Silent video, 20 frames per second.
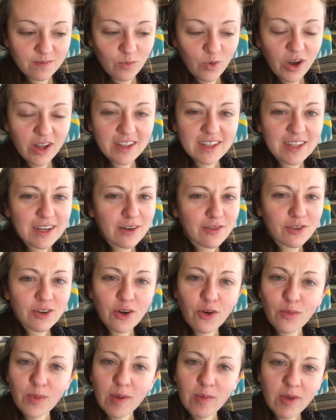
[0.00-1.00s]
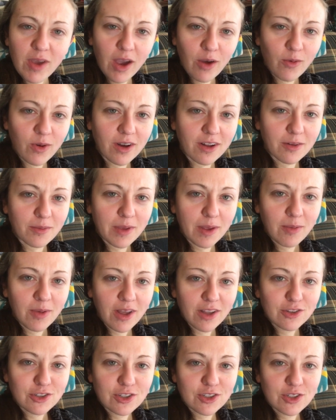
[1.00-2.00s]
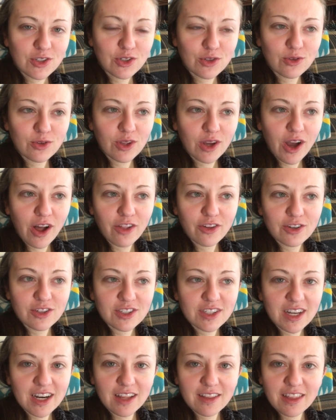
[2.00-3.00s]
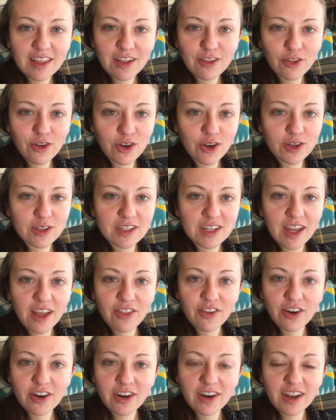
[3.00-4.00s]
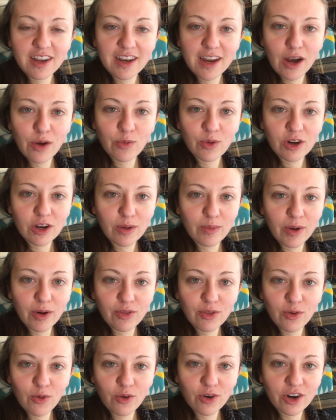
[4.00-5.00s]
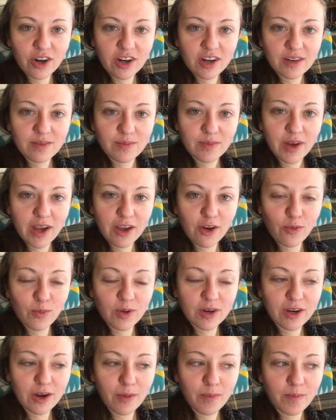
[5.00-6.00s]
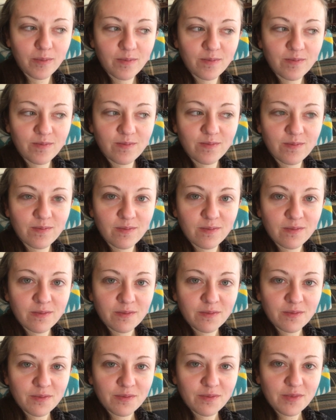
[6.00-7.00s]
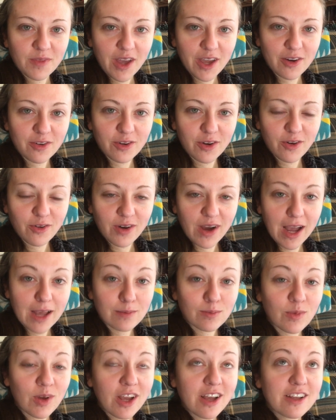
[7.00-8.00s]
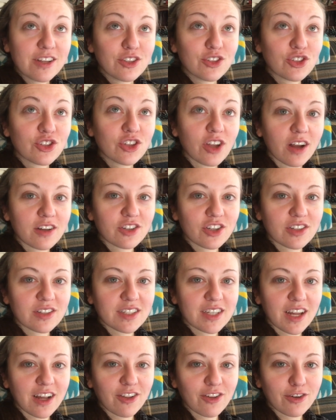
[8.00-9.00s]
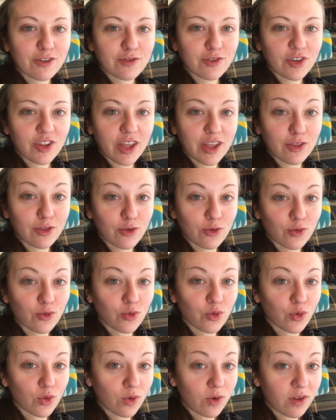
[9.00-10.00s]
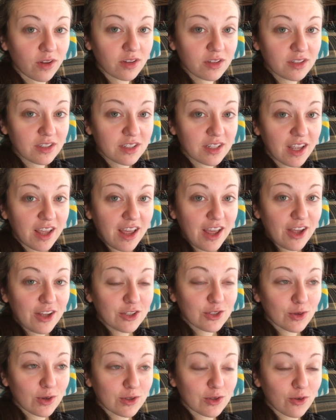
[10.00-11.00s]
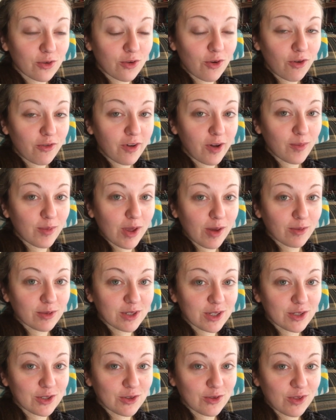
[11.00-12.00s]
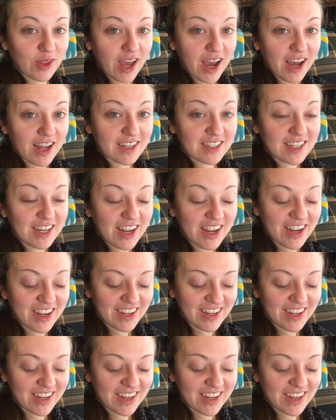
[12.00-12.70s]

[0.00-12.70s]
Well, you never know, maybe I will. Maybe I'll just do the colors that I think look good together and not worry about the order I opened them. I don't know. I'm such a stickler for like the rules, so I don't know if I'll be able to do that.